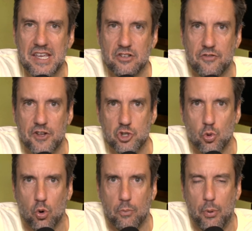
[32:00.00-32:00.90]

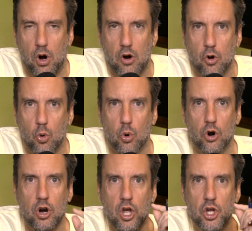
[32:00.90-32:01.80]
individual
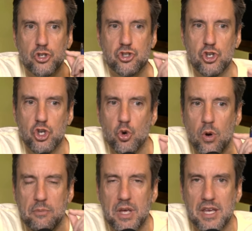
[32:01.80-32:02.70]
borrower to you
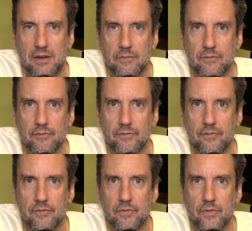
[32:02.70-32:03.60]
and me.
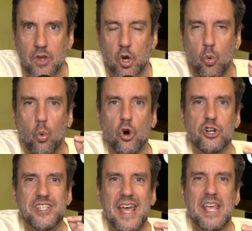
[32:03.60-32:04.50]
We're
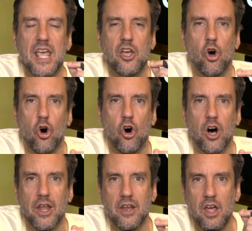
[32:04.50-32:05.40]
taking
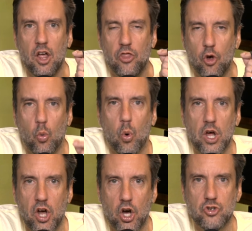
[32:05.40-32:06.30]
on the
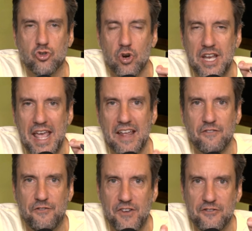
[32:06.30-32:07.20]

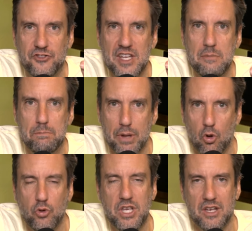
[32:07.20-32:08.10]
$150
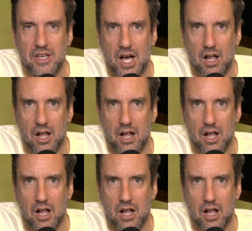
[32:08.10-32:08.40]
billion